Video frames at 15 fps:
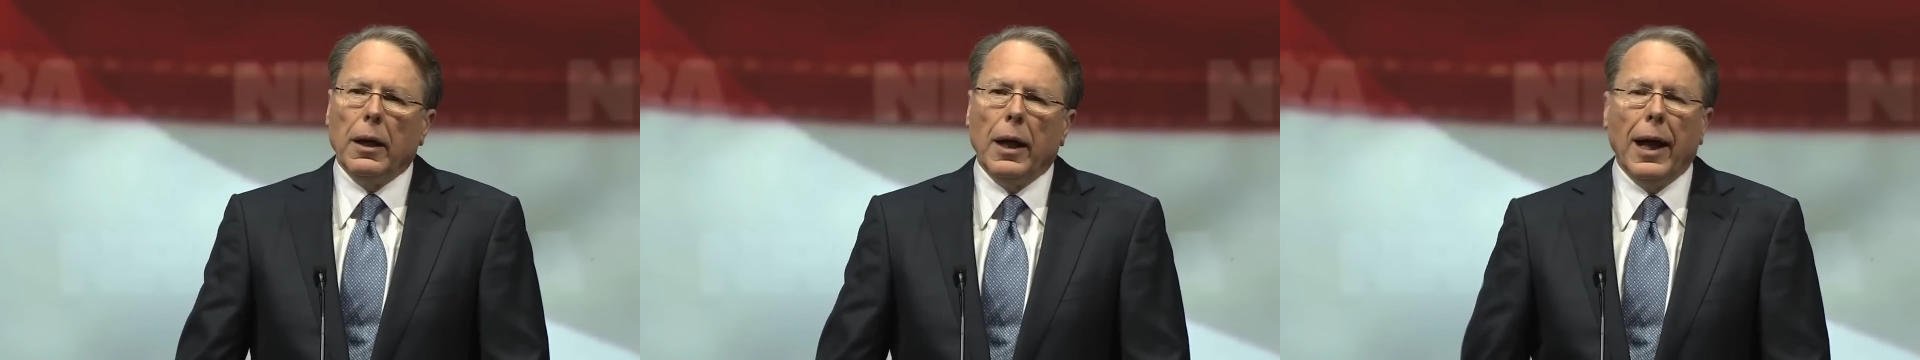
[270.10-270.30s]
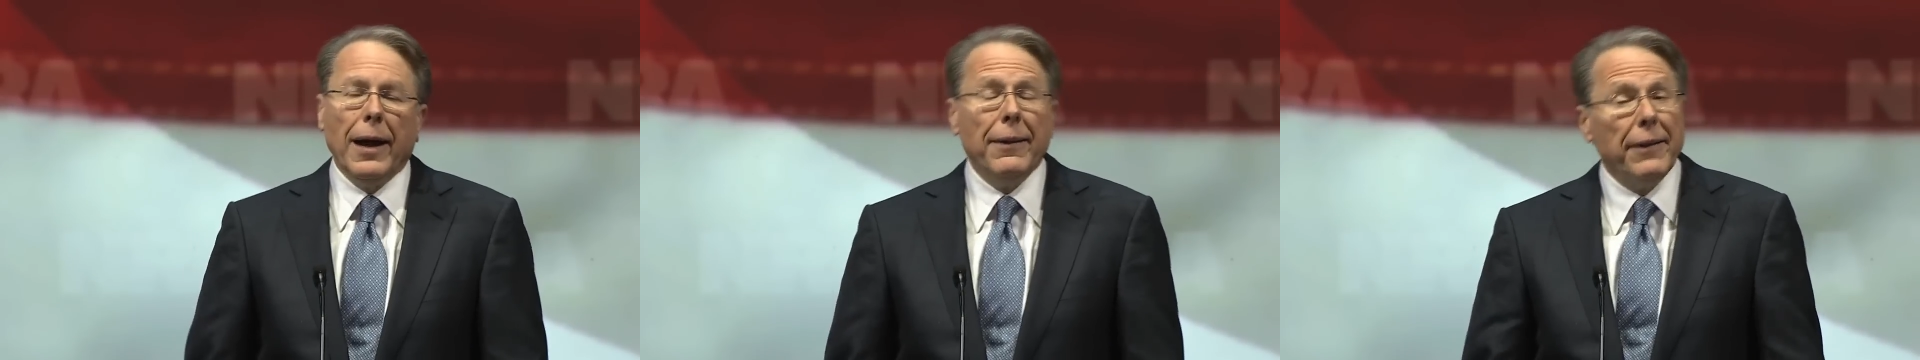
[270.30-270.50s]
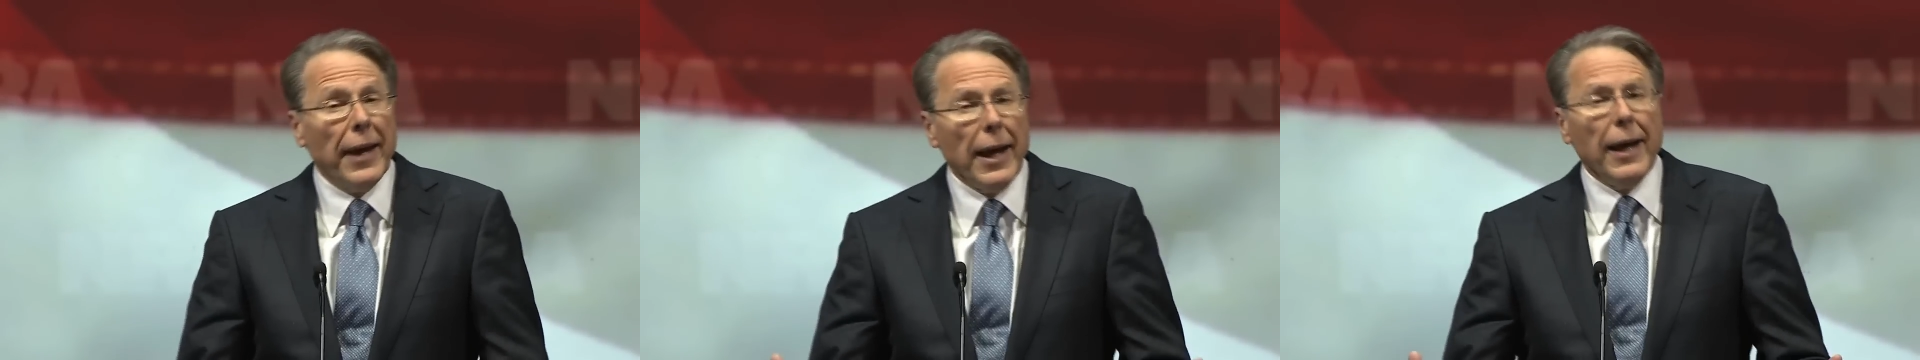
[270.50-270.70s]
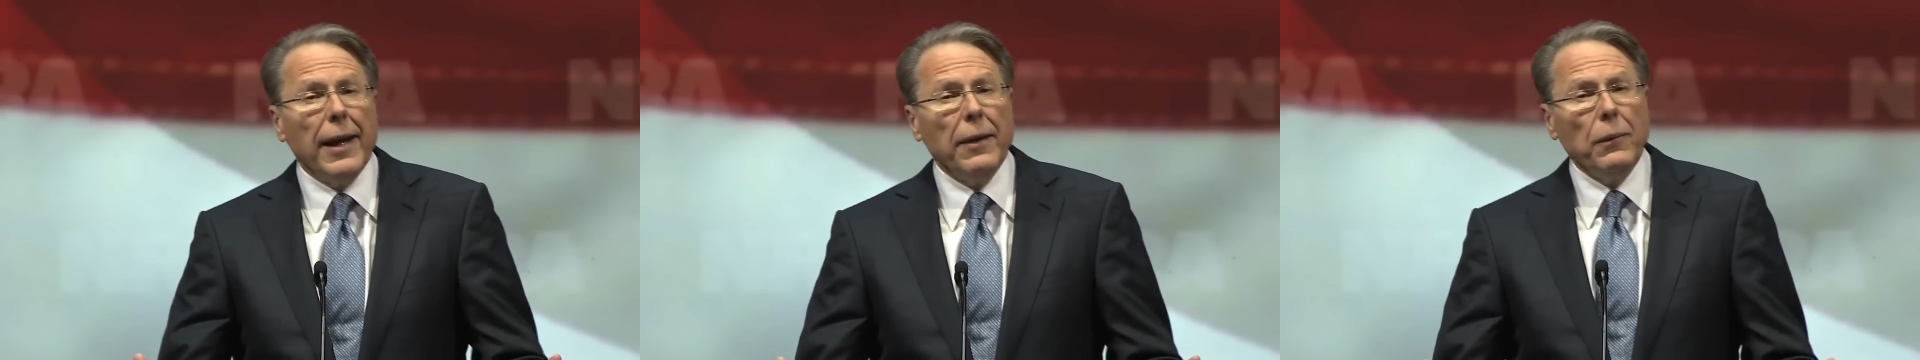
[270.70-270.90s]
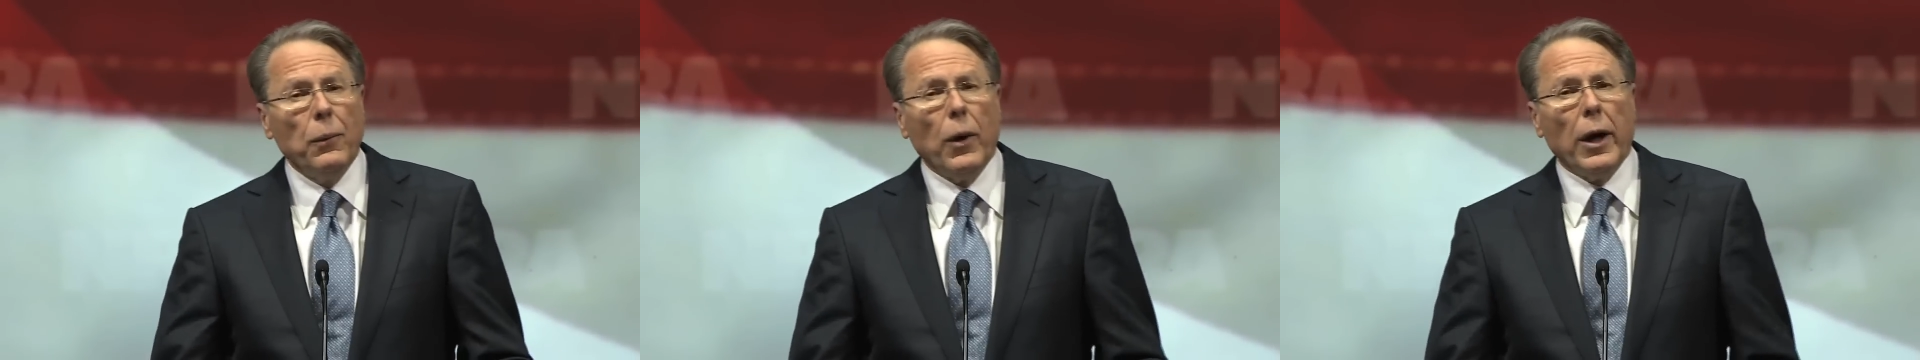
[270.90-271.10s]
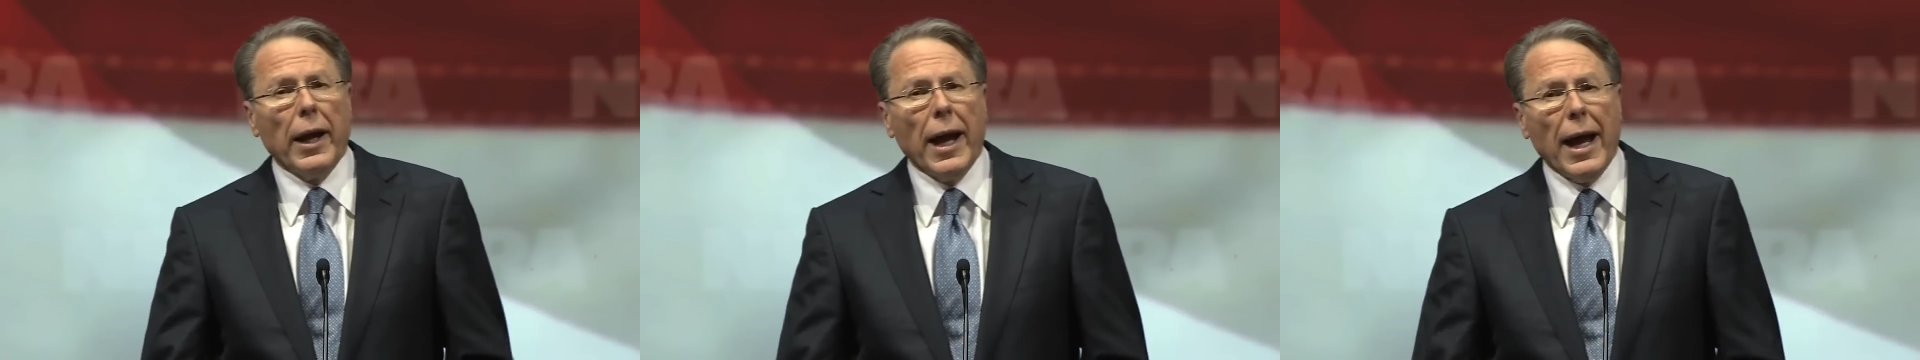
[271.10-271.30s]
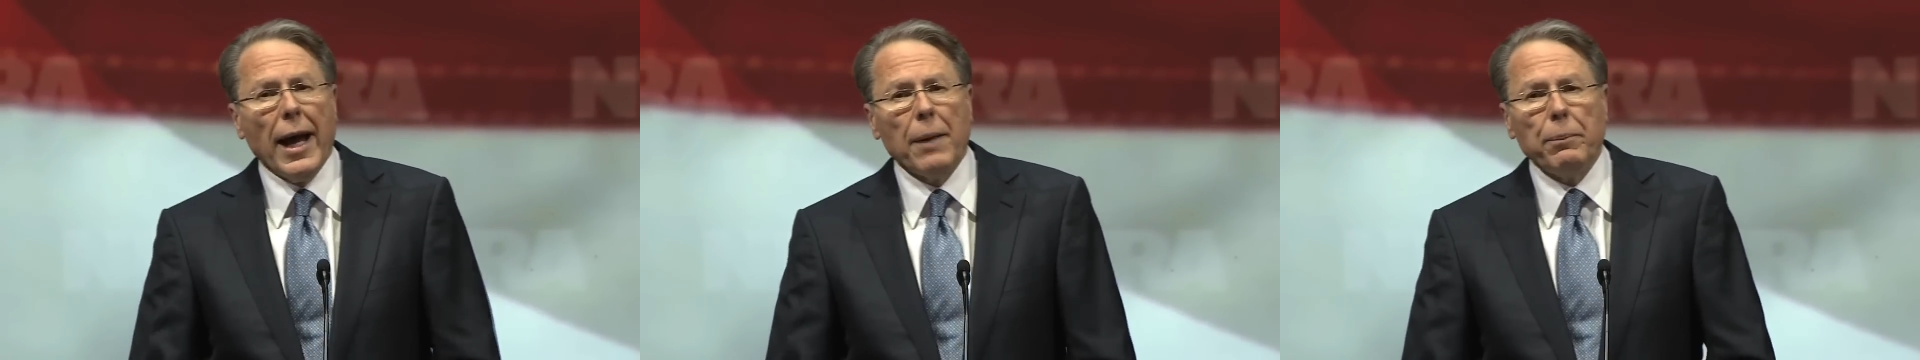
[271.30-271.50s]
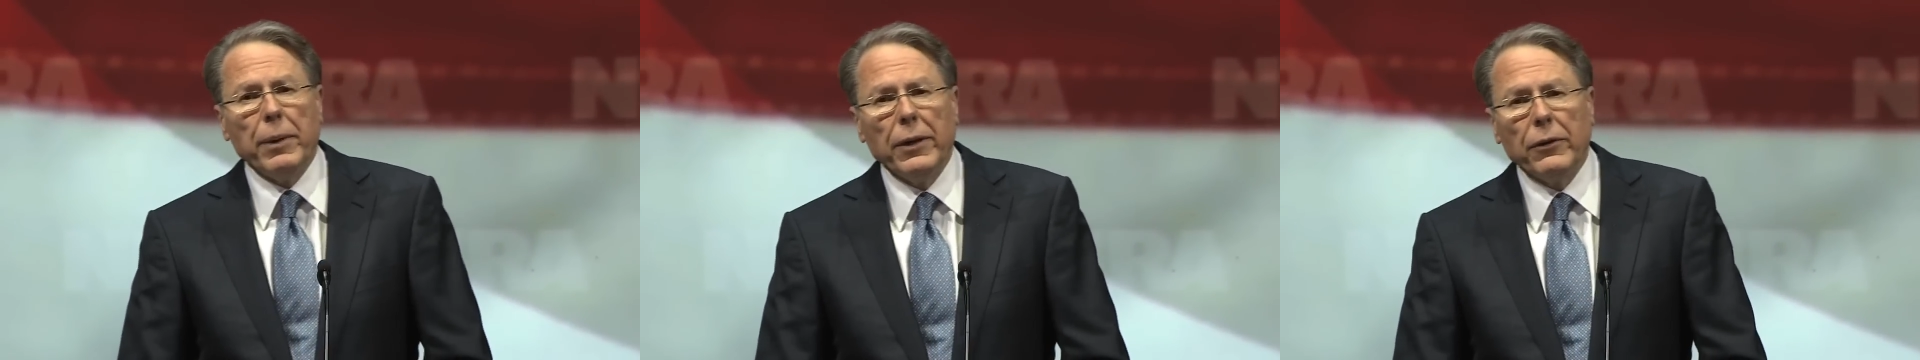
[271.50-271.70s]
And then what
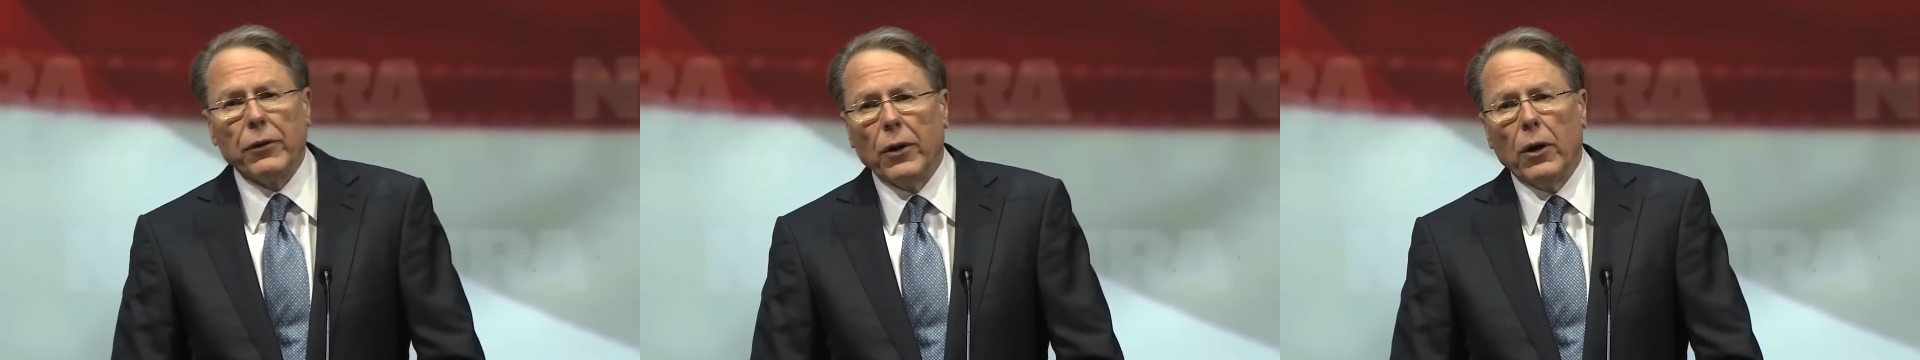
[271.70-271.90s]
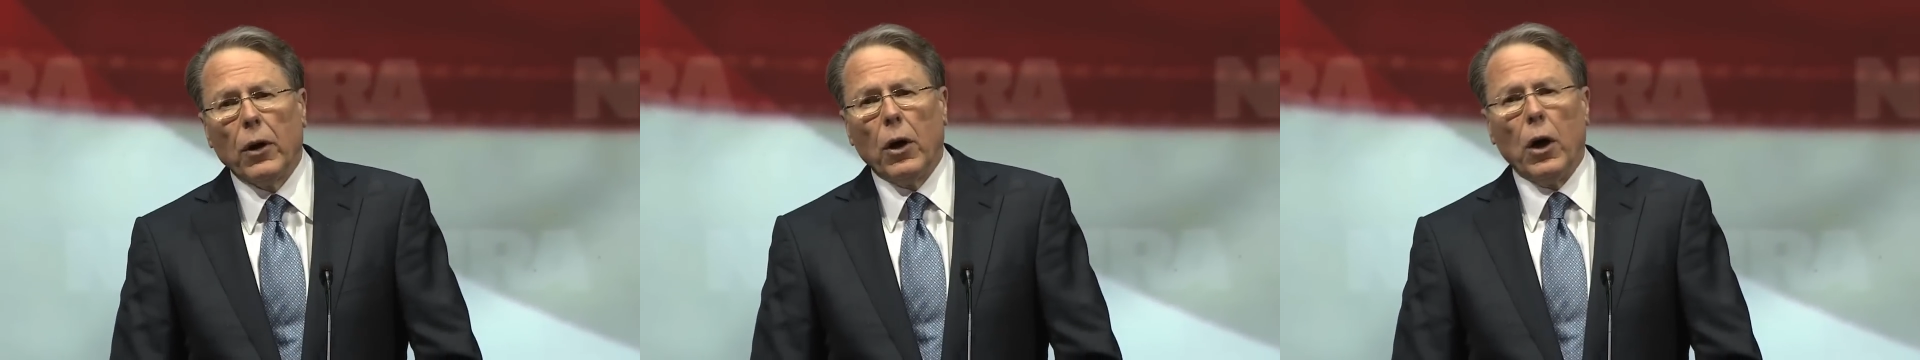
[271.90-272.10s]
happens?